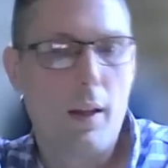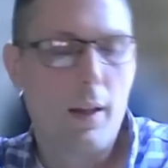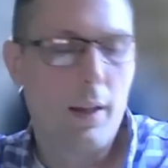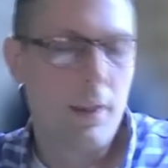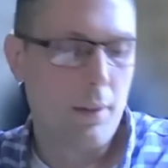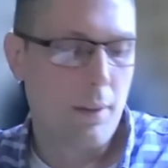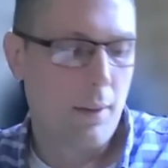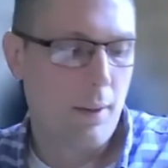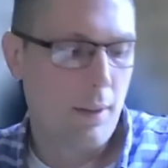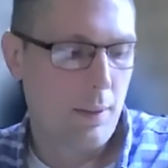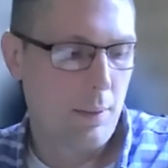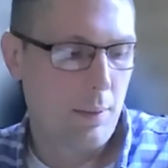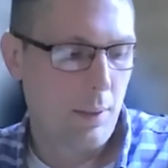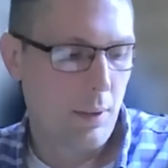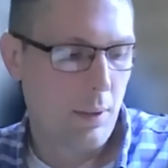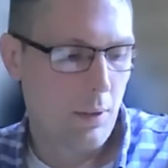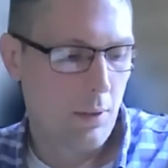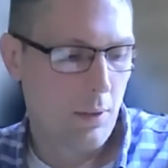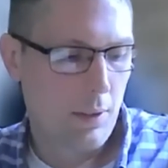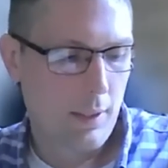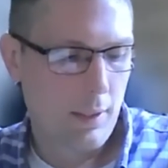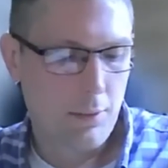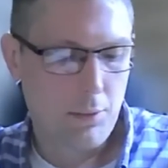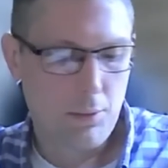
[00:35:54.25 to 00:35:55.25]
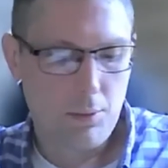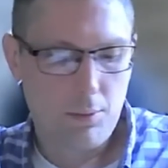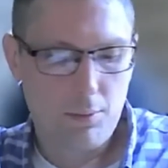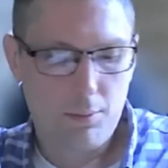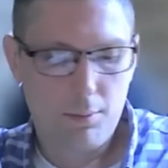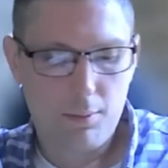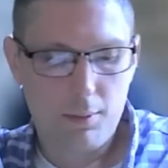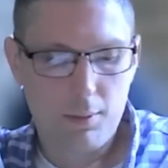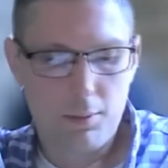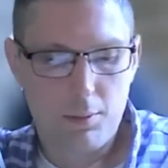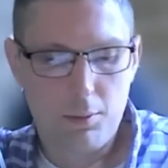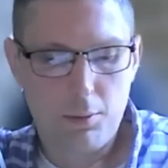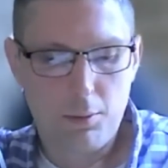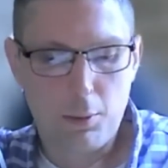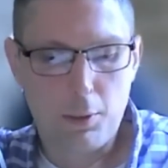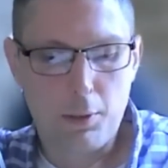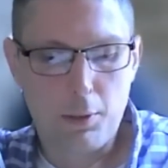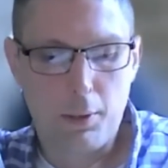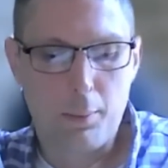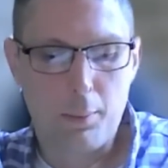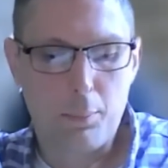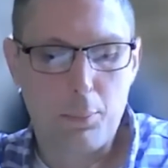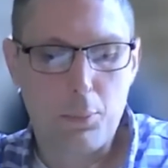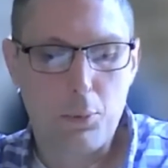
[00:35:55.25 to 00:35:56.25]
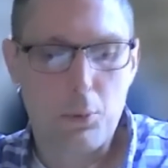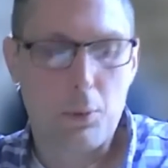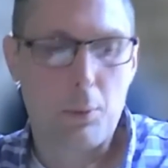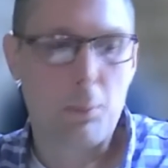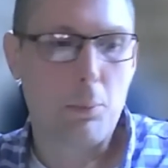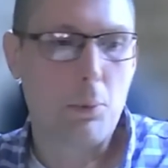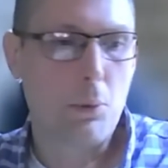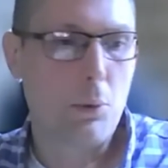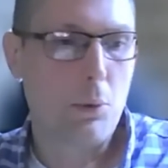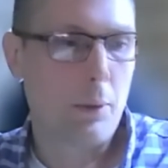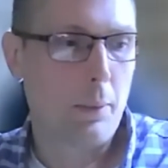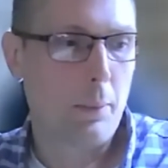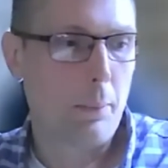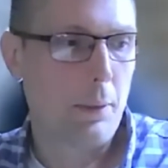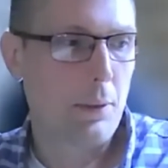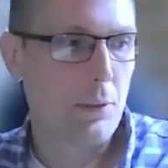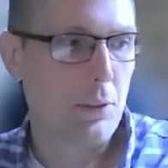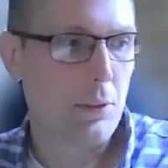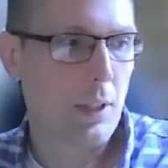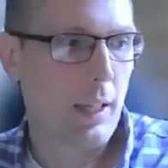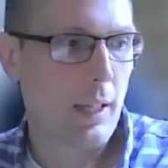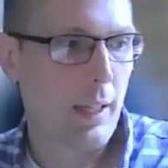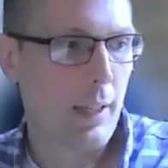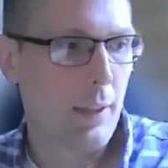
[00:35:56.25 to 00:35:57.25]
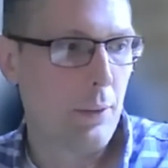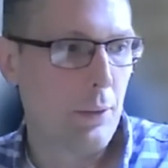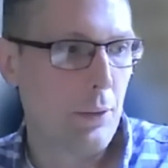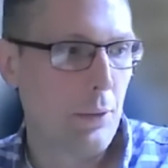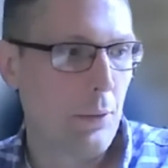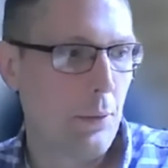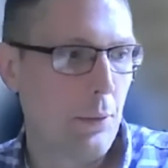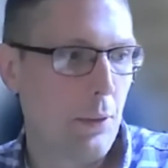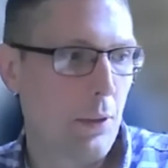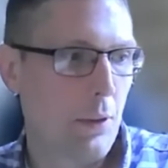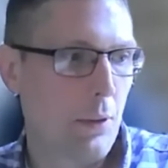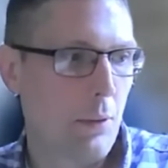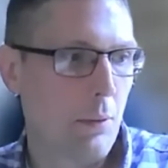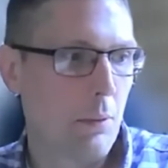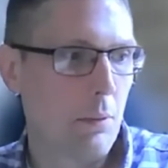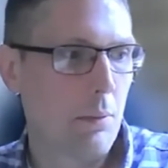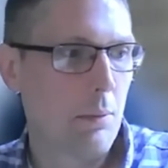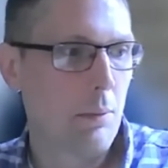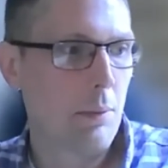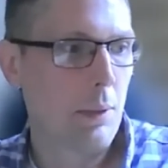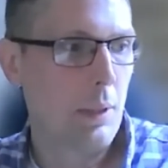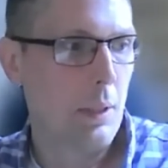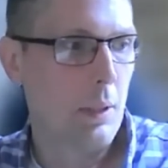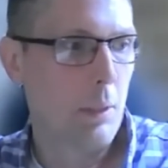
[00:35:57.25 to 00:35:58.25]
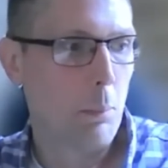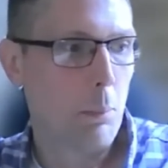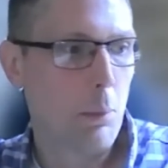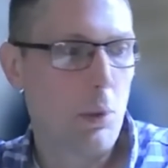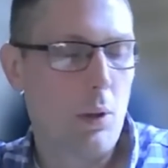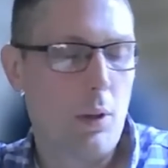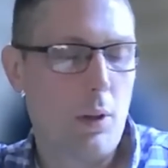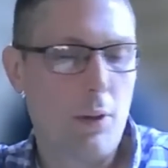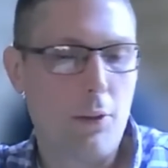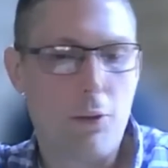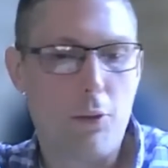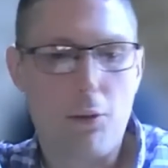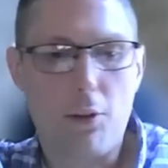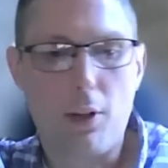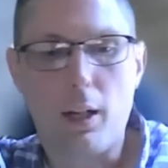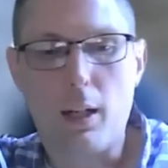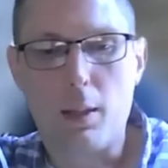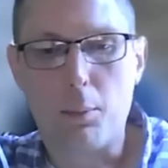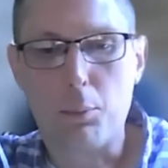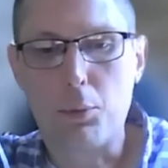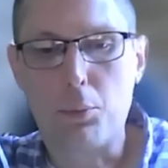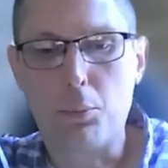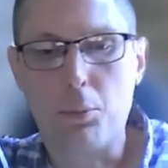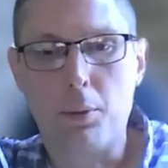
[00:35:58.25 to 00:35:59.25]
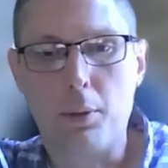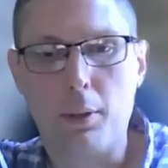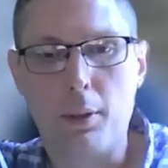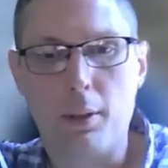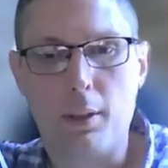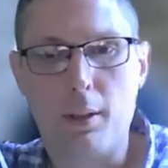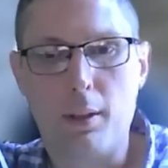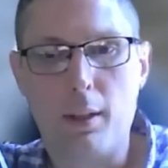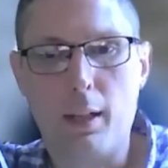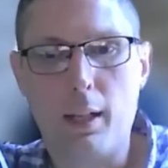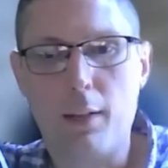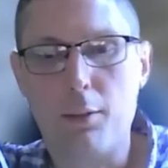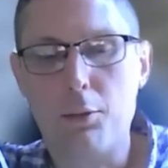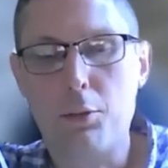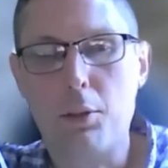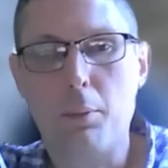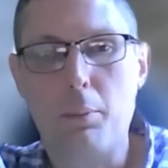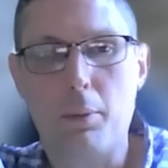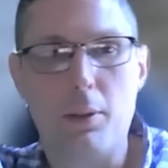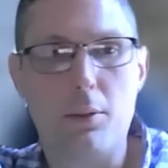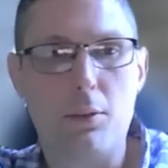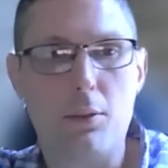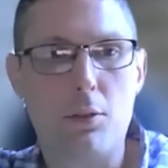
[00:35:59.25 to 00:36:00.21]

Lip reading: And that's a really important point, because I do know, pawn shops, when you have something